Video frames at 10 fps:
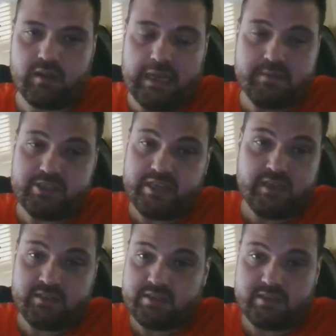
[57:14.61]
Climate
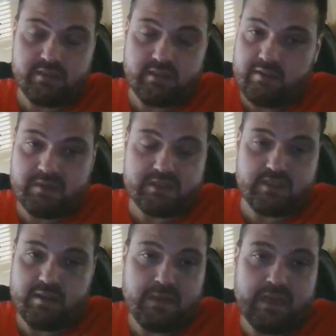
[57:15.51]
change, they
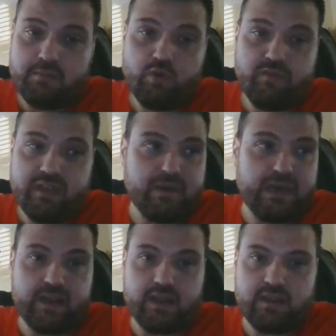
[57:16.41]
made a movie
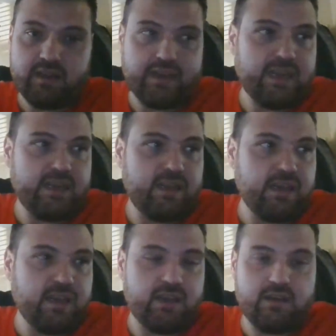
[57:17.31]
about it in like
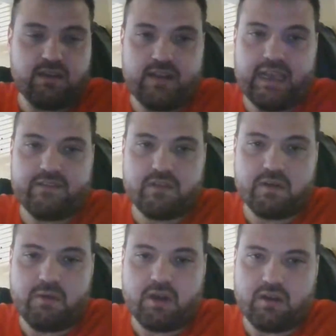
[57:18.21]
98, The Day
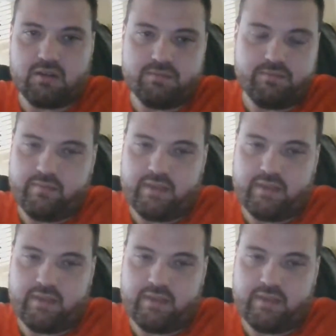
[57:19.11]
After Tomorrow.